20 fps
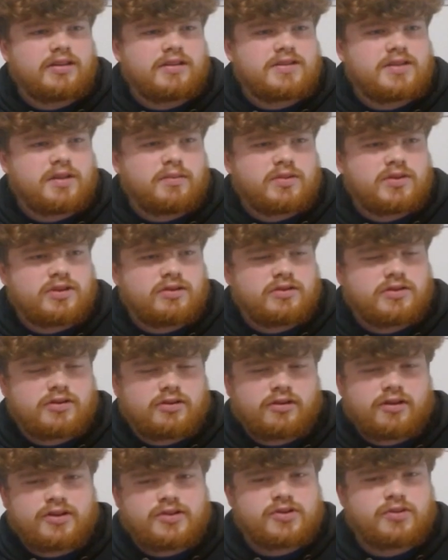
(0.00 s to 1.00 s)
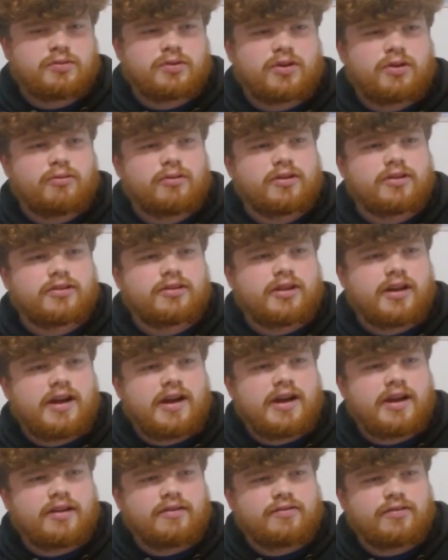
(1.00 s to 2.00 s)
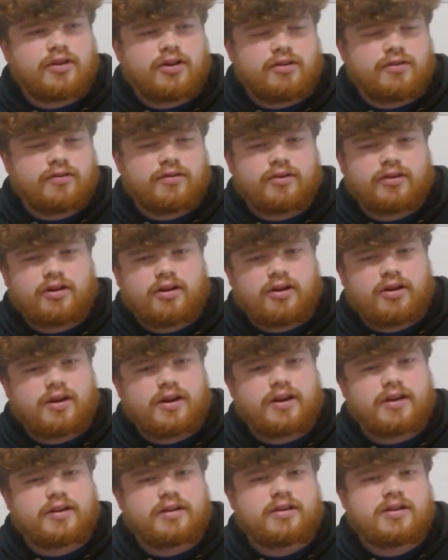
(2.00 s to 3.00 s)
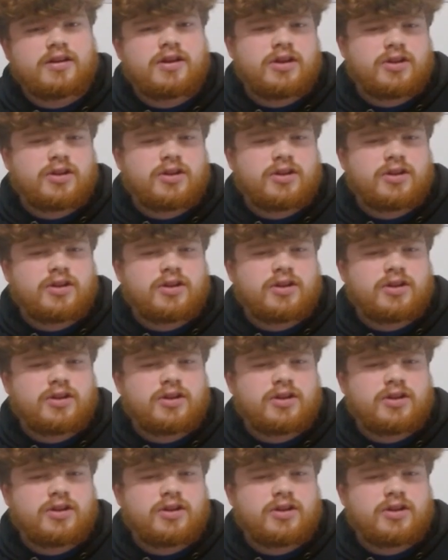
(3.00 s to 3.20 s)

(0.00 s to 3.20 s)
these episodes are also recorded live over on